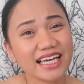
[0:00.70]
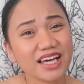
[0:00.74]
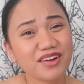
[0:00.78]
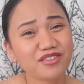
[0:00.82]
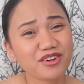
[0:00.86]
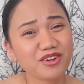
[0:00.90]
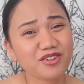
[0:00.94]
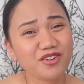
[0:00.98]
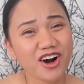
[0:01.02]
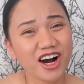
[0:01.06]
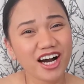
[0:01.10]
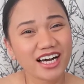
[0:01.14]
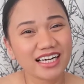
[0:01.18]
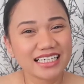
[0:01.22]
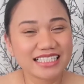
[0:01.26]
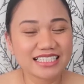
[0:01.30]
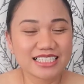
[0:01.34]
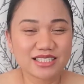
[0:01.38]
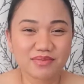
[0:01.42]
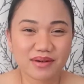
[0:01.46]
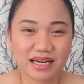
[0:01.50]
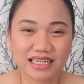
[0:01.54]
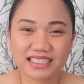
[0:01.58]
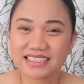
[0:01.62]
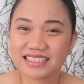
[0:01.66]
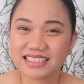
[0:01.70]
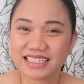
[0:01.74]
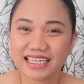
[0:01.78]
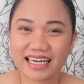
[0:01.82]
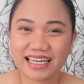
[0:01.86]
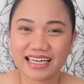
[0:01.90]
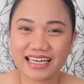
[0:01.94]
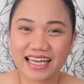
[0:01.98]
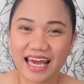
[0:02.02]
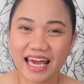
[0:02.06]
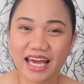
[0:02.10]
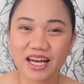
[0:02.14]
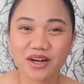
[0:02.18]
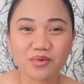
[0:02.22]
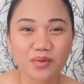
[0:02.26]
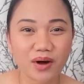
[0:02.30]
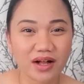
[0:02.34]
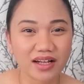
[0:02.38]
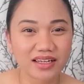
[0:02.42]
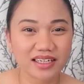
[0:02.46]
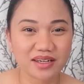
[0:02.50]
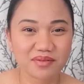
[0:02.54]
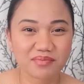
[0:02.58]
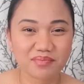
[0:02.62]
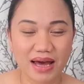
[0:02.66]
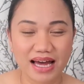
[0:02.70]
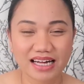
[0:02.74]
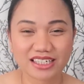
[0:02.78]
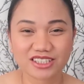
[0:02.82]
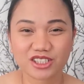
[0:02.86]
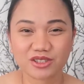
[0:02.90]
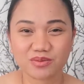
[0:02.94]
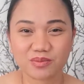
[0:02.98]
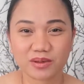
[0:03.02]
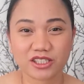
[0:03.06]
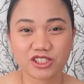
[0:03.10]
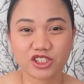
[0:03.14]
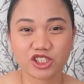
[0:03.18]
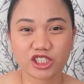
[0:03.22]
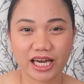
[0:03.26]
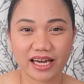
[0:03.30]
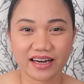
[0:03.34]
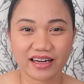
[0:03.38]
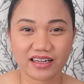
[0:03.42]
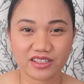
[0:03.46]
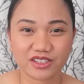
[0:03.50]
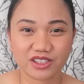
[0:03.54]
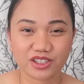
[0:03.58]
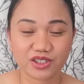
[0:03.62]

everyone, it's Miles again and welcome back to my channel.